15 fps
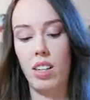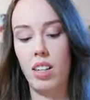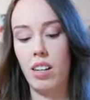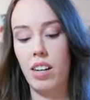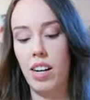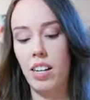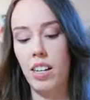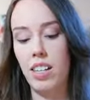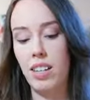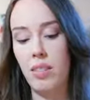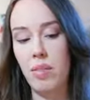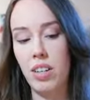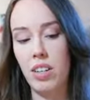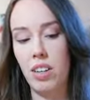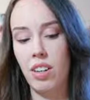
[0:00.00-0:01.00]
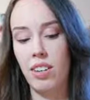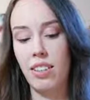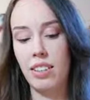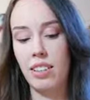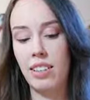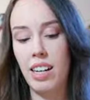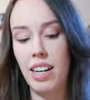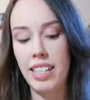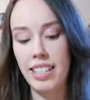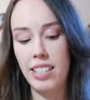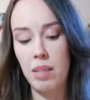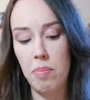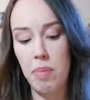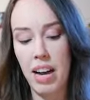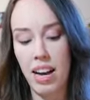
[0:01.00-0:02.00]
Alright, here we go.
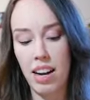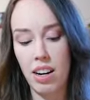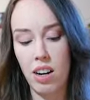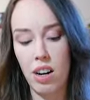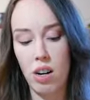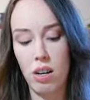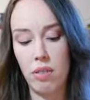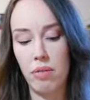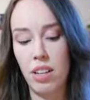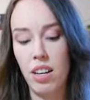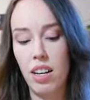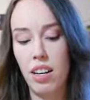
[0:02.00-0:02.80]
Last pack of